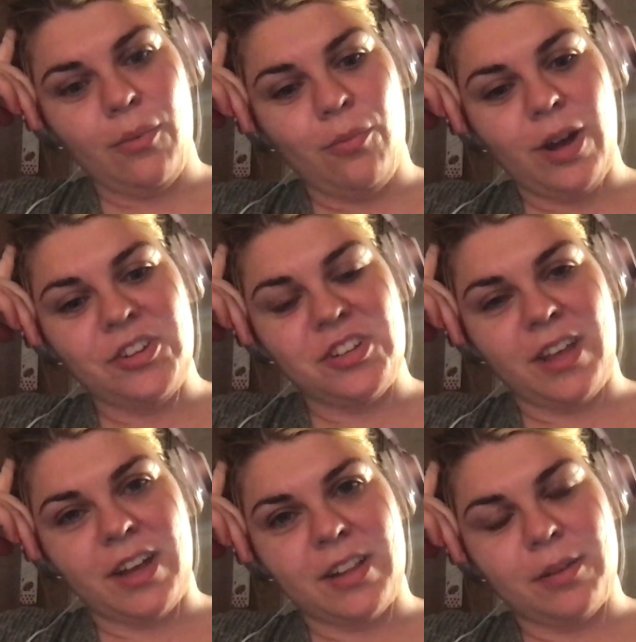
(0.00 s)
Watching
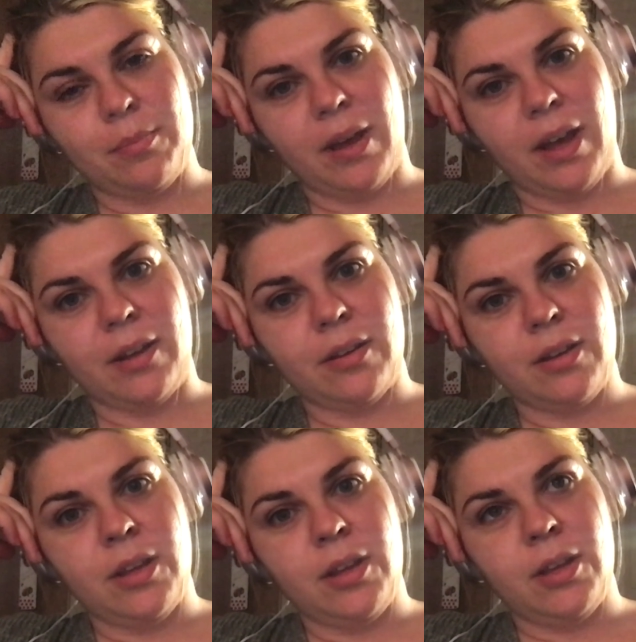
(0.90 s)
that clip back,
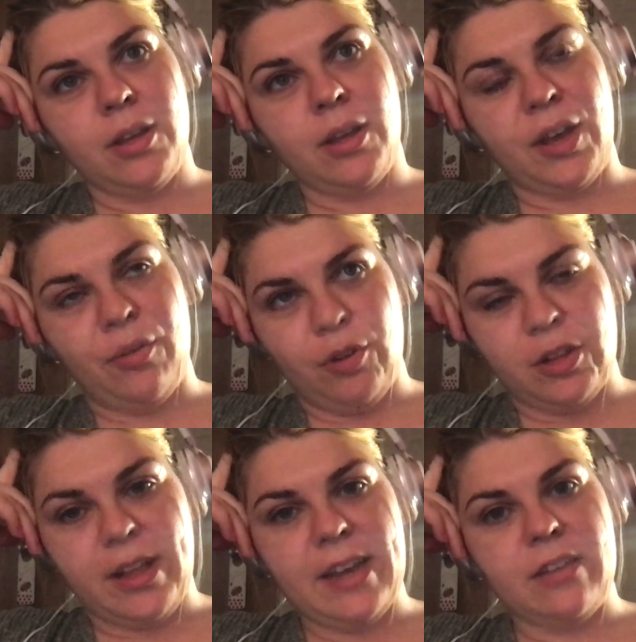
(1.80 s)
I
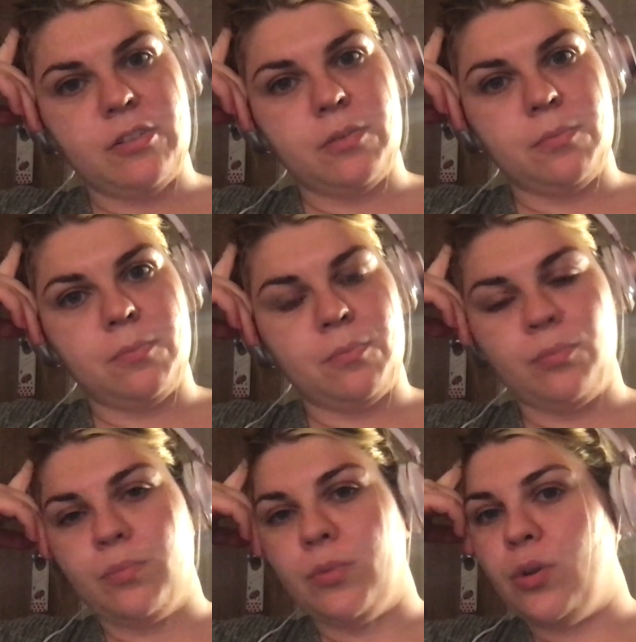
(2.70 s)
realized
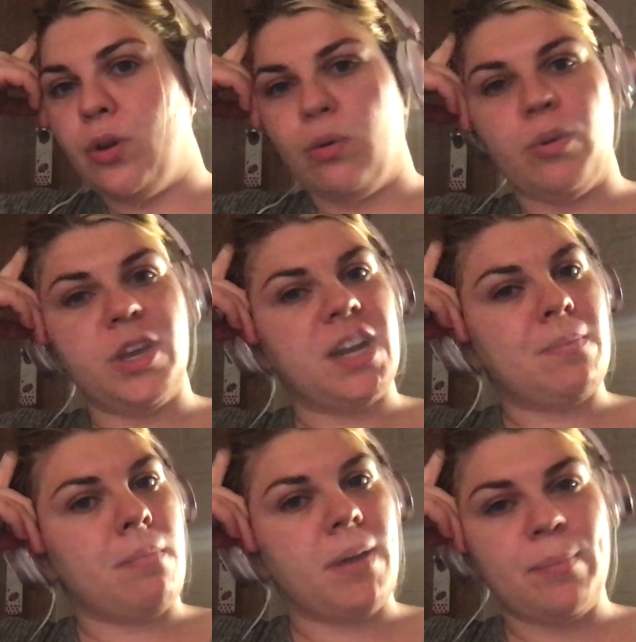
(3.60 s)
no one cared
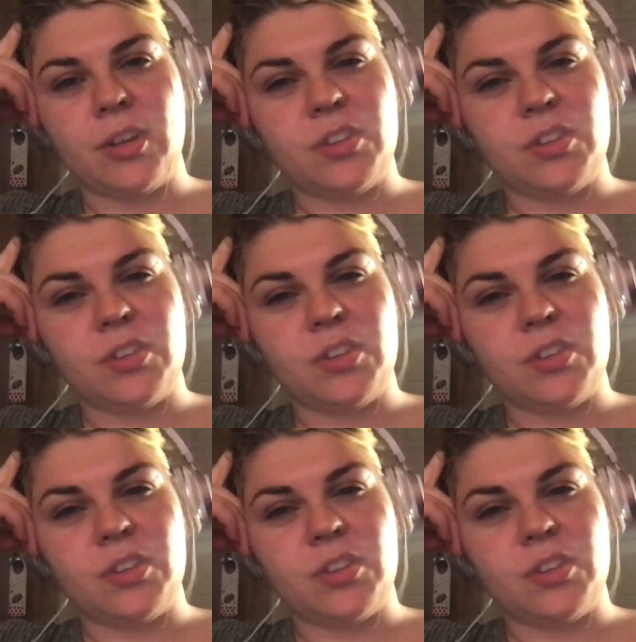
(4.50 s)
about my press